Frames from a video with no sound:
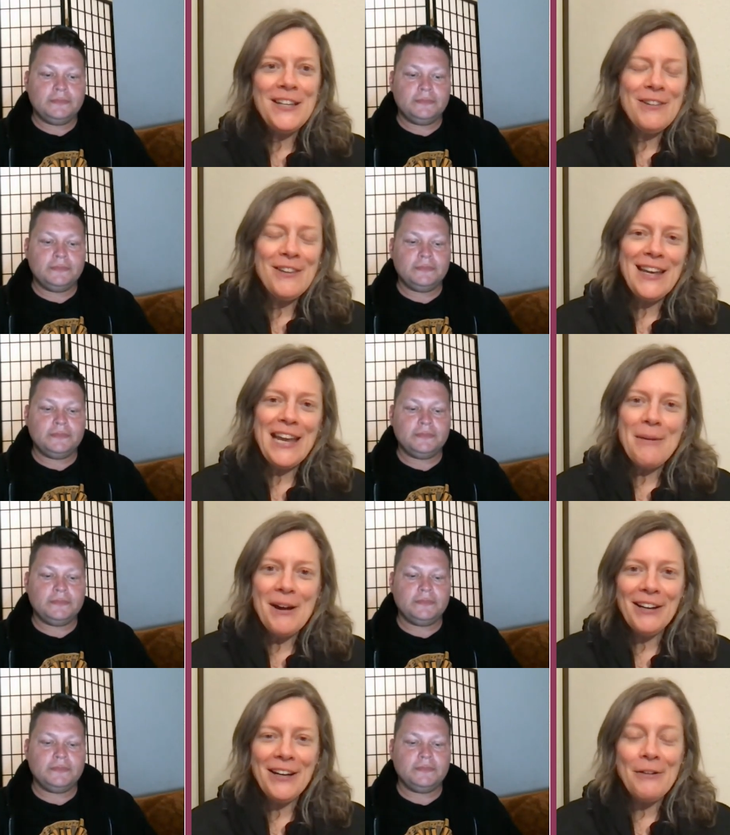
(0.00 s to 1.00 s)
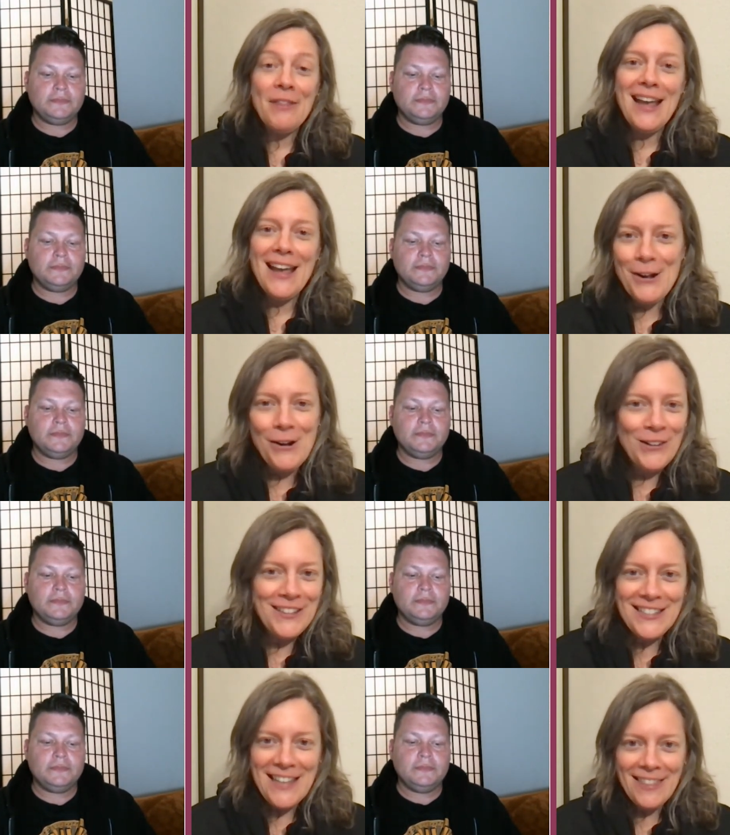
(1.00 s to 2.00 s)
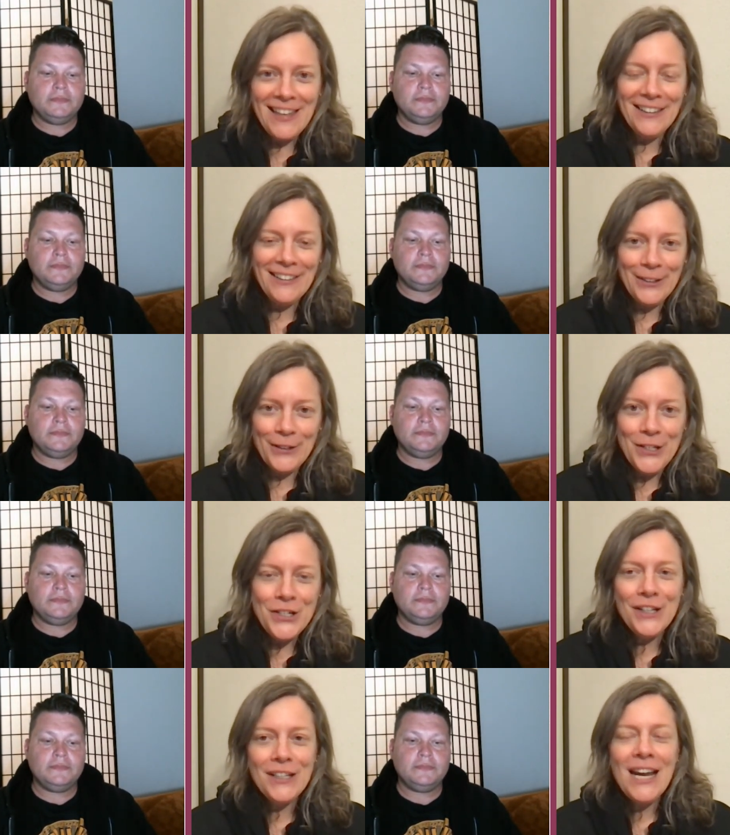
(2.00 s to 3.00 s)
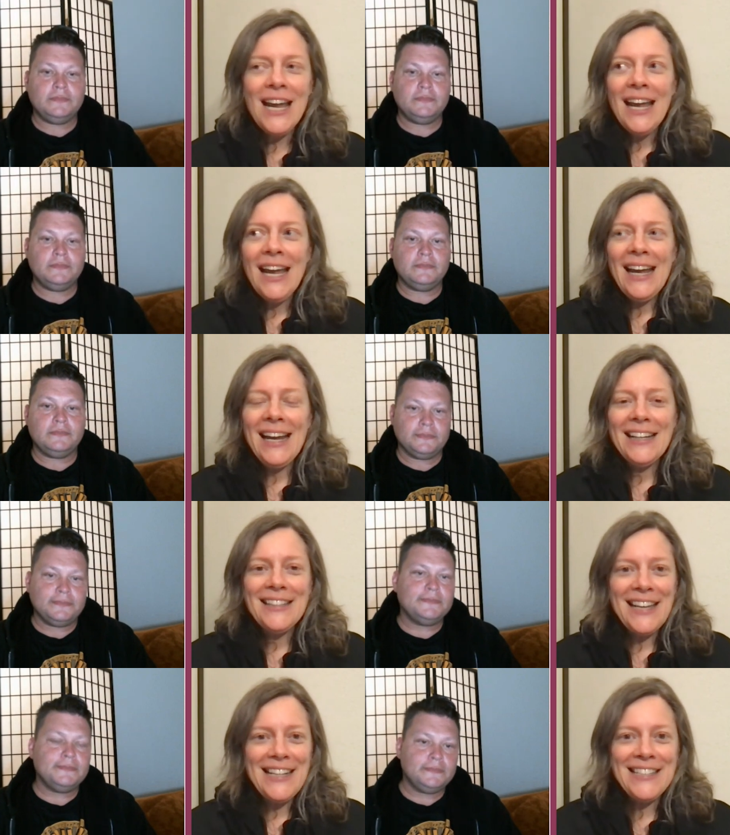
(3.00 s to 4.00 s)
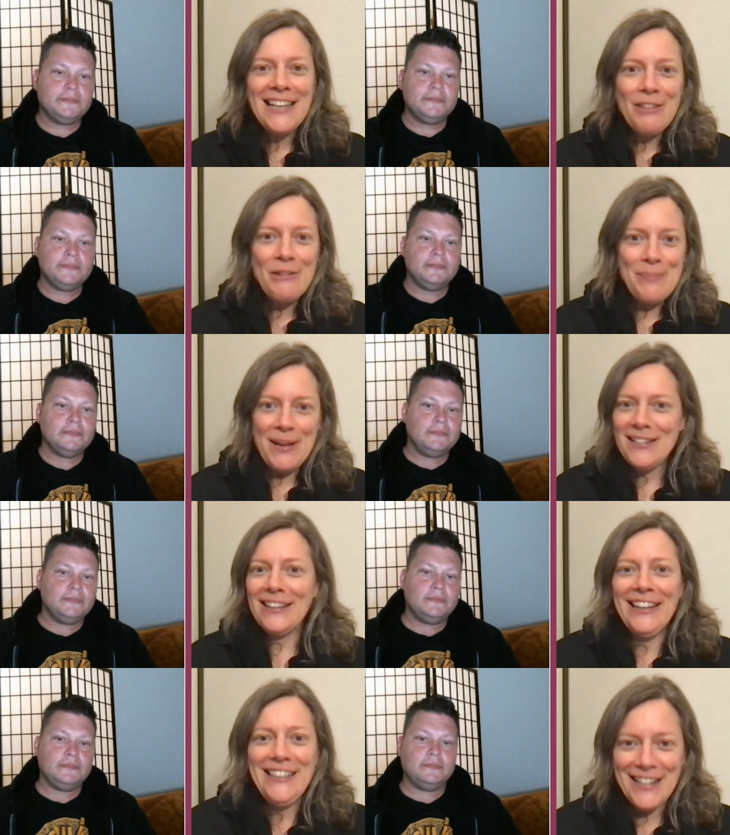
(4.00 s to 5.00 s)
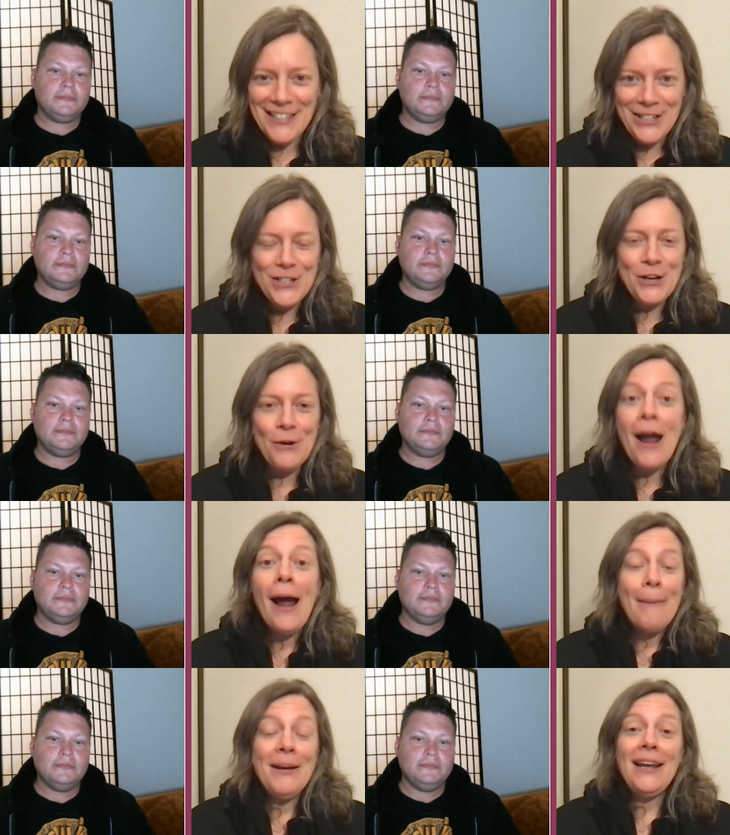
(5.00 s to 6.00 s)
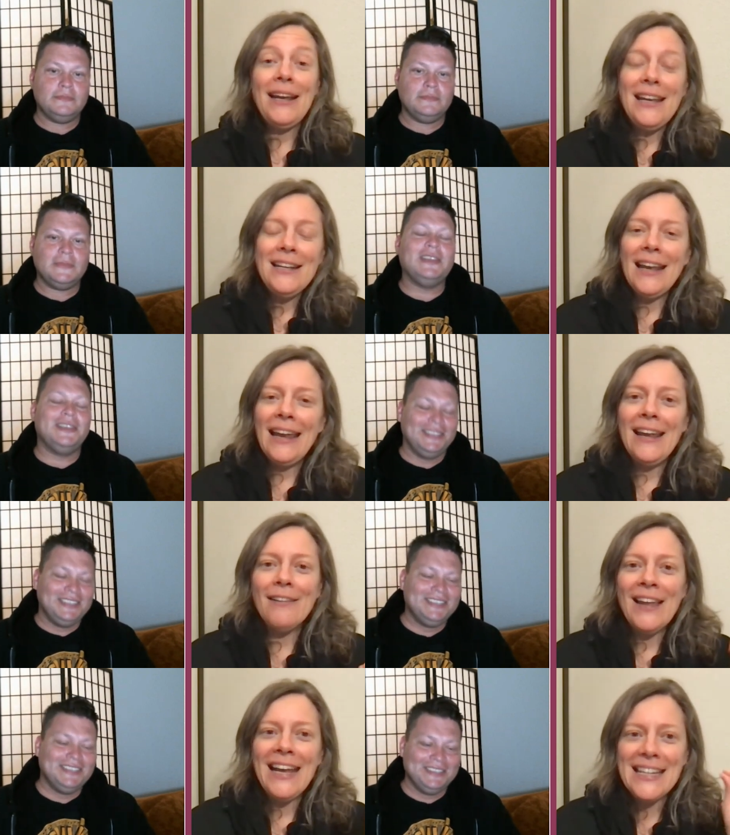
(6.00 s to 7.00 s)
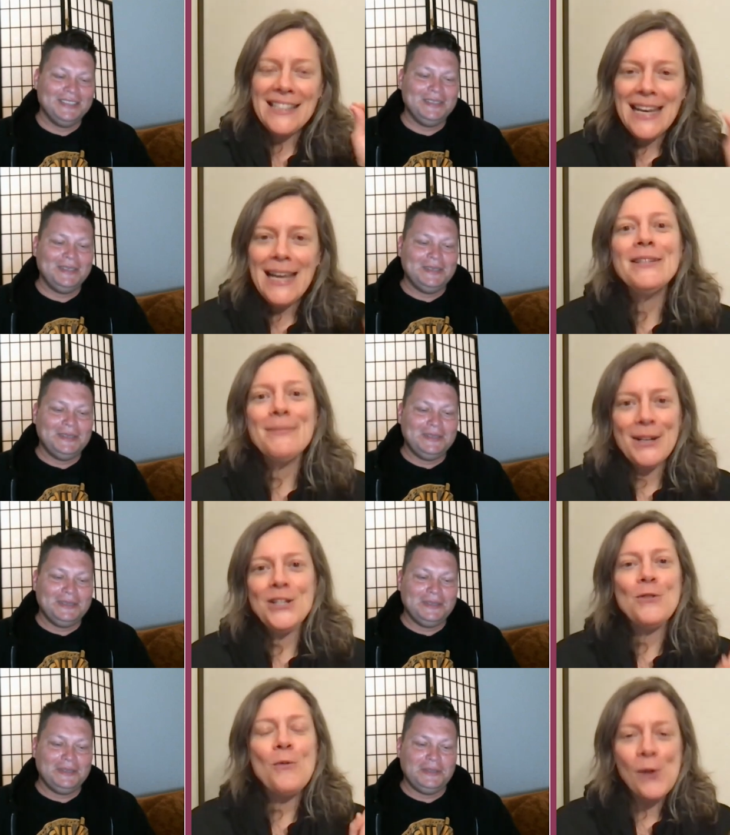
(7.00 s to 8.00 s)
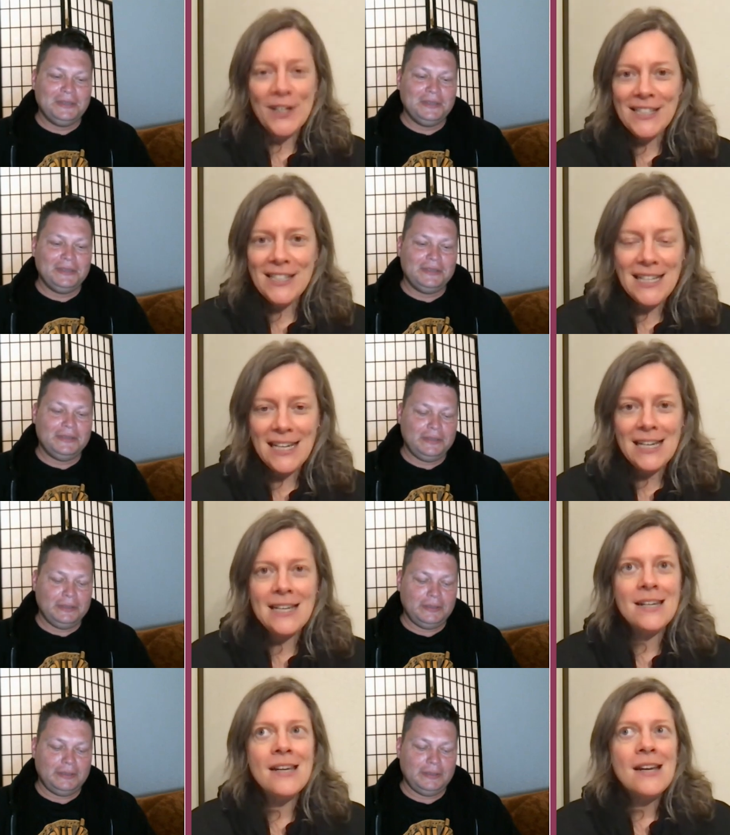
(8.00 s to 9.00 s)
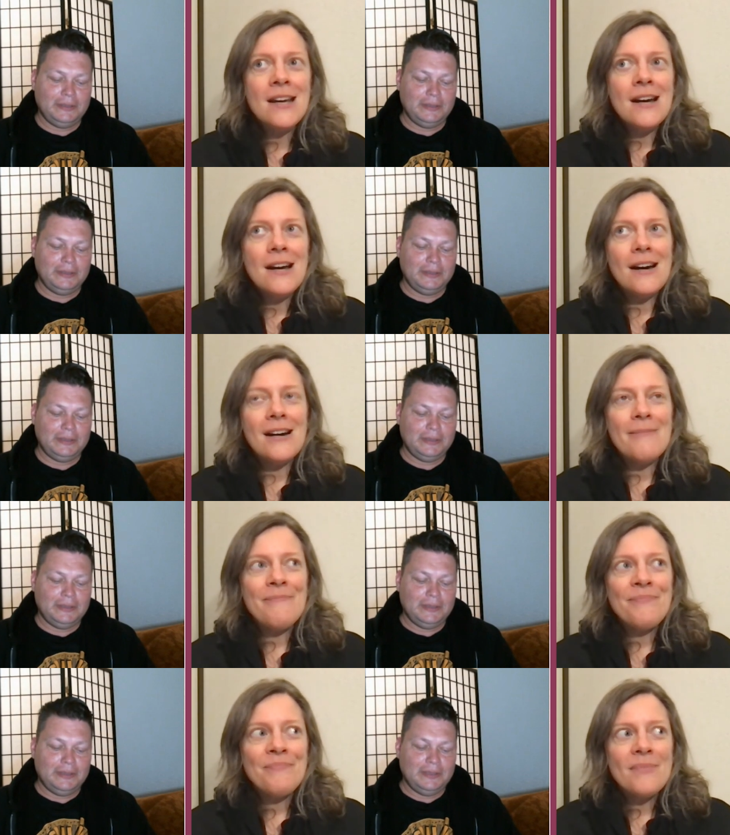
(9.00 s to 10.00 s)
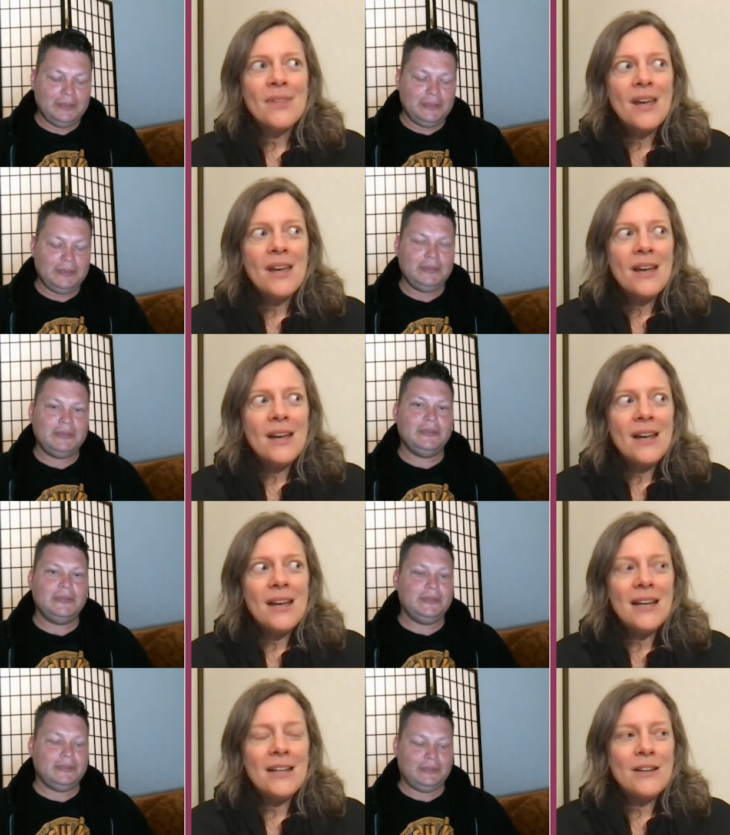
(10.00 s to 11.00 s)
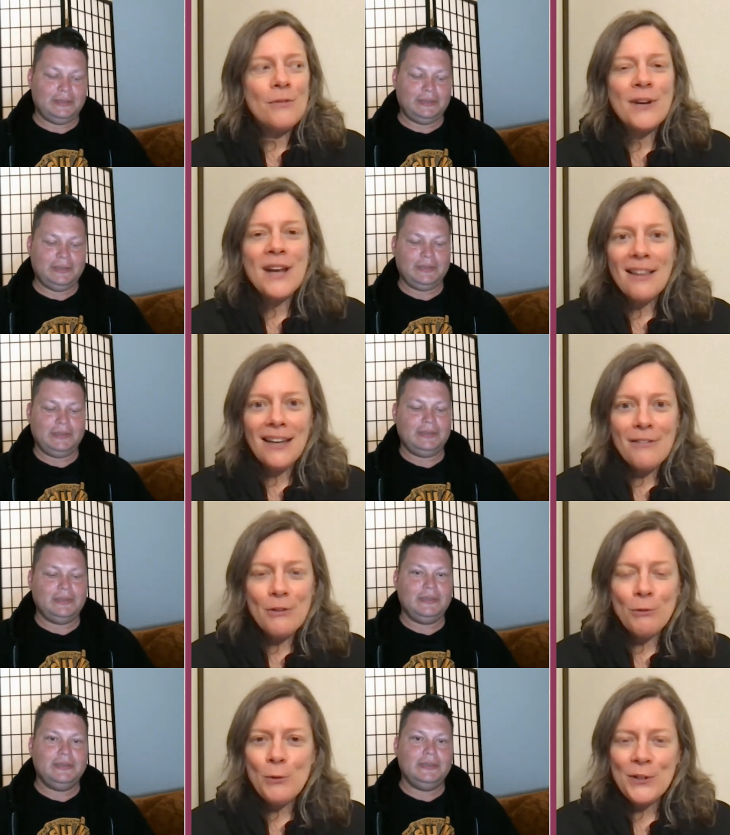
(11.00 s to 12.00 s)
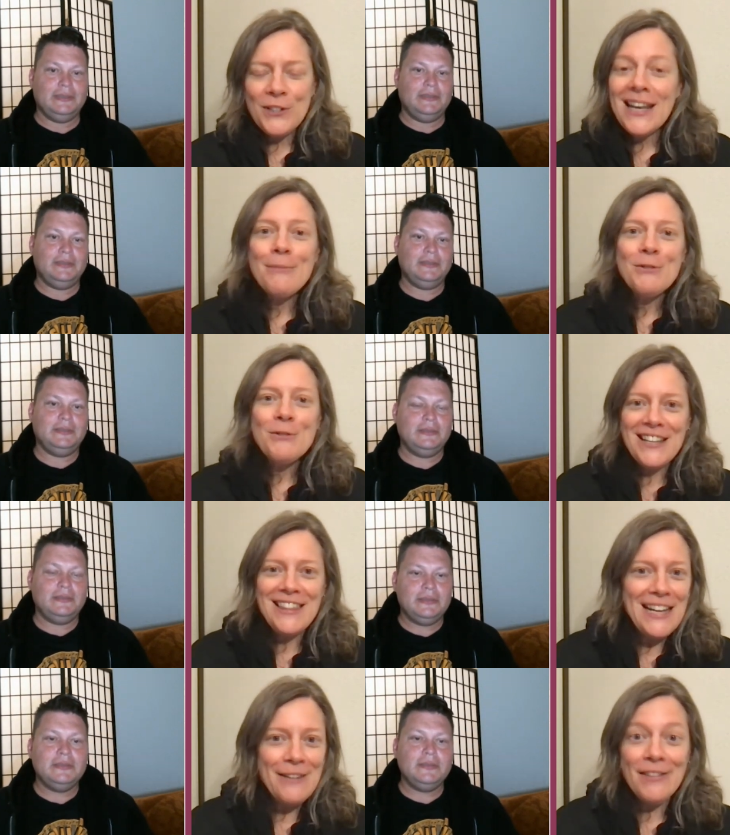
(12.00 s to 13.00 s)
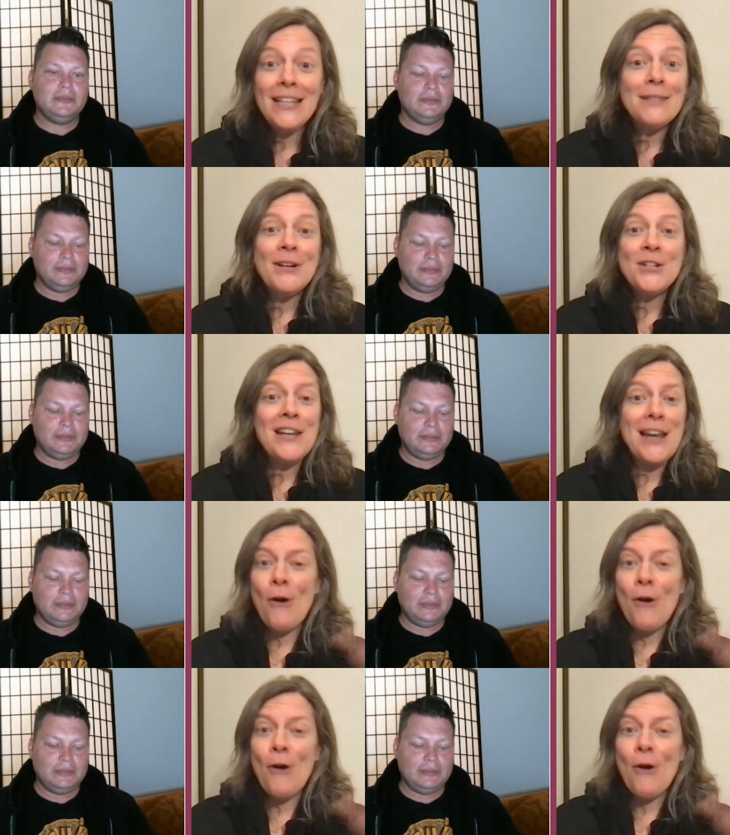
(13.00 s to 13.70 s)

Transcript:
Speaker 1: even thinking about, you know, they get called Sethian literature, and like Seth basically doesn't show. I mean, he, he, like his name is mentioned once in, um, in Reality of the Rulers. And I'm trying to think if he's mentioned at